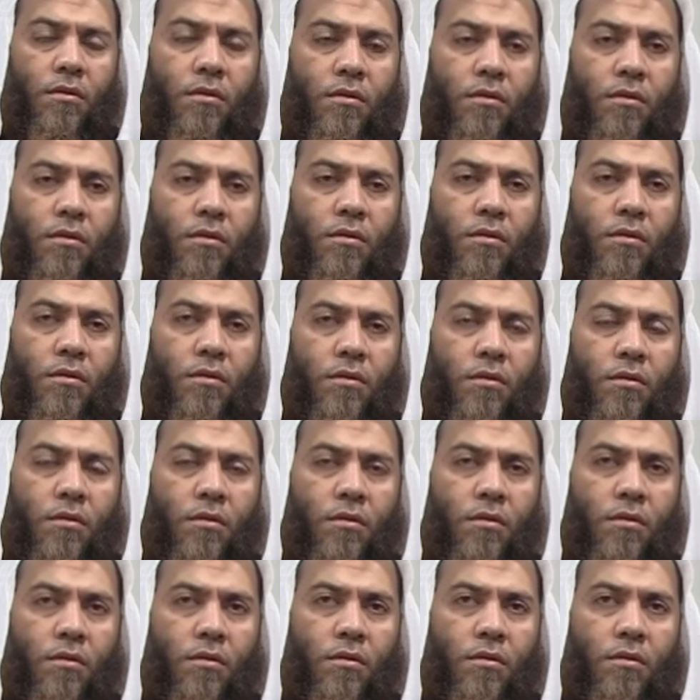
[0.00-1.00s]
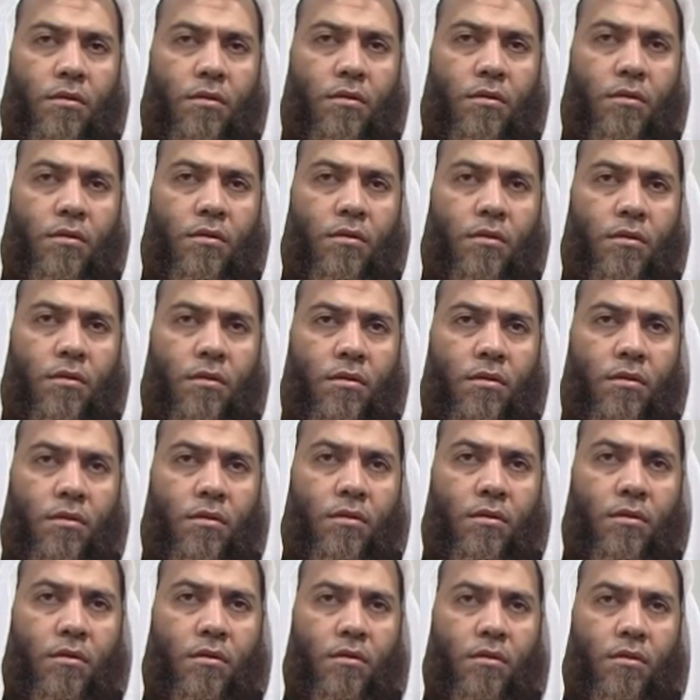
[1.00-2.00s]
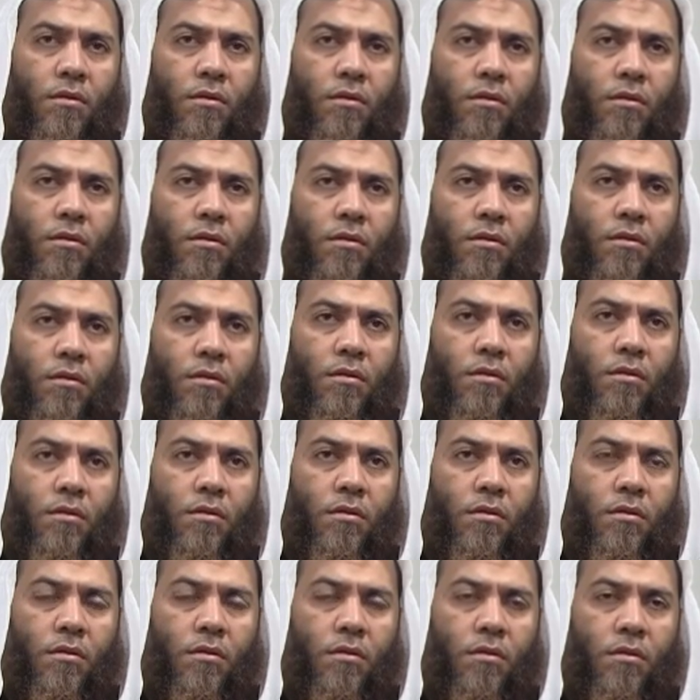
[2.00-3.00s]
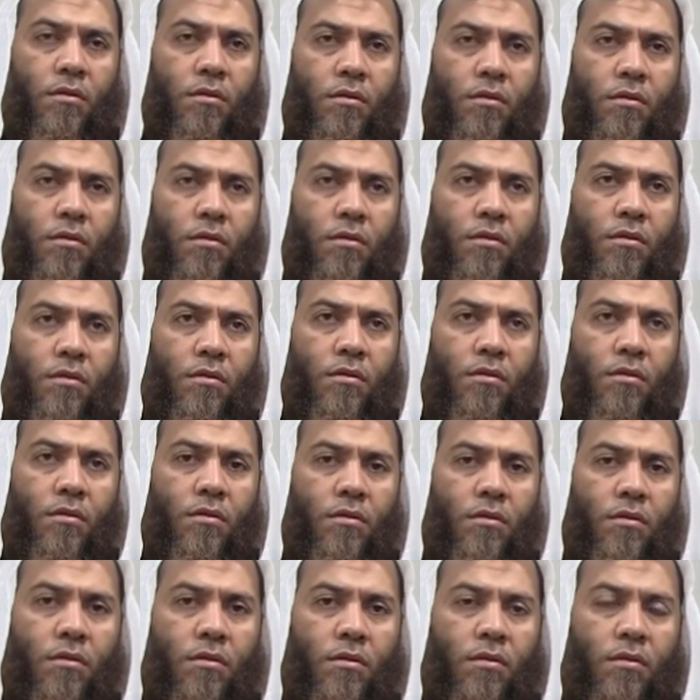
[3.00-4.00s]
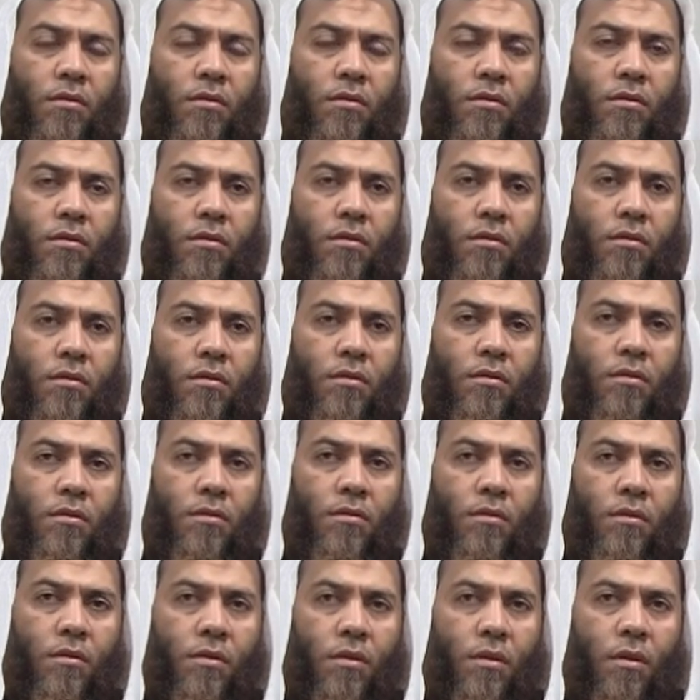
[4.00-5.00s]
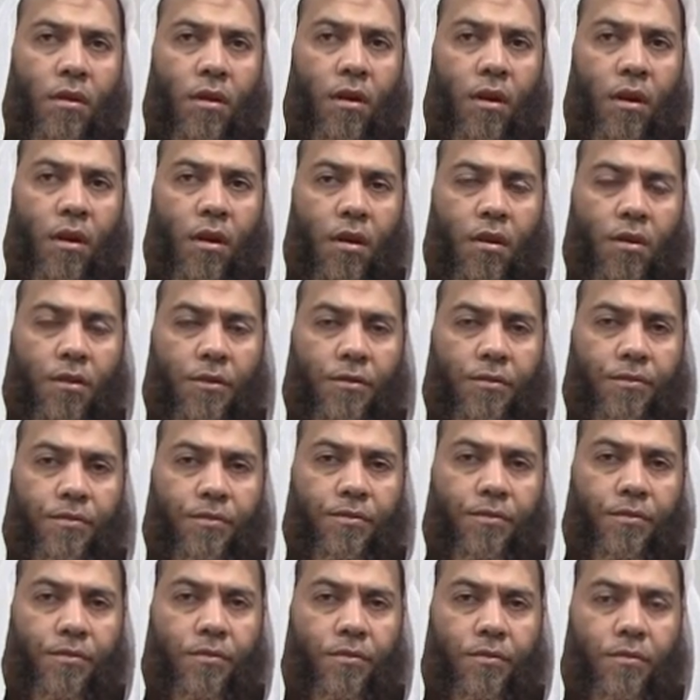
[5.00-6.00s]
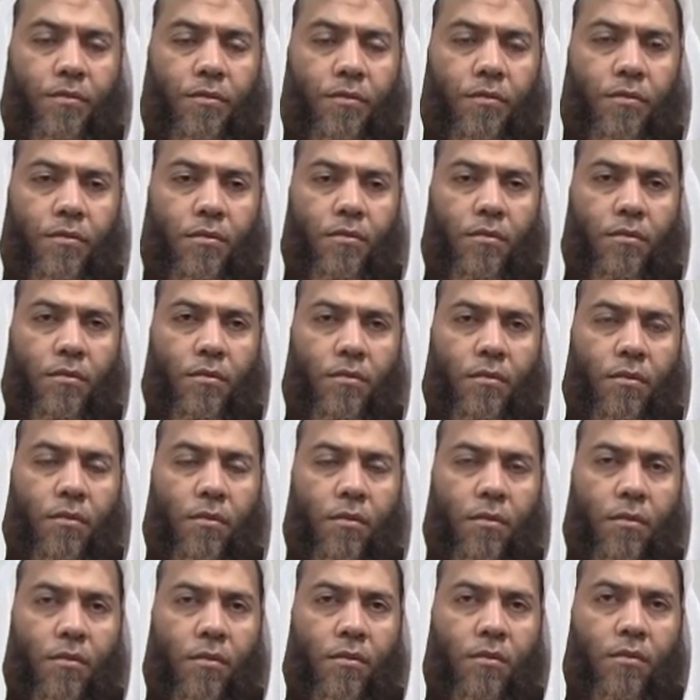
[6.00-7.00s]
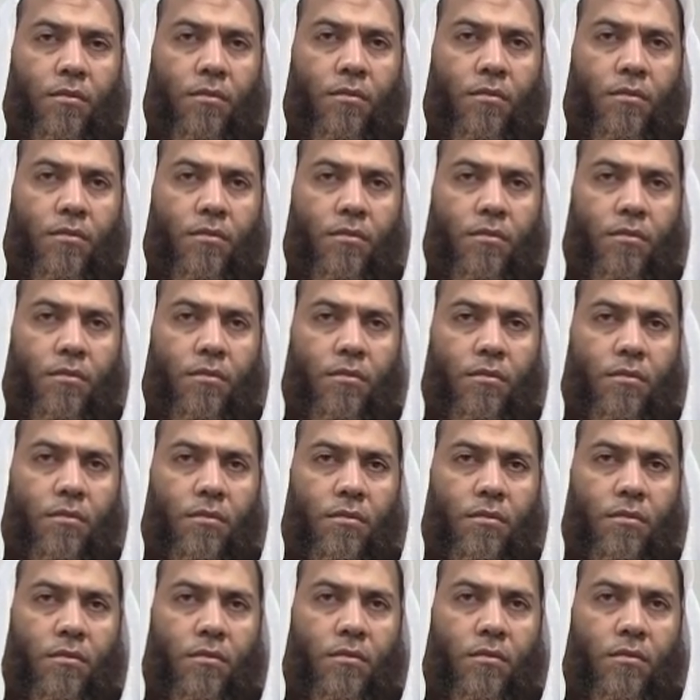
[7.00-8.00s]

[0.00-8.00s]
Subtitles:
The person shown says nothing.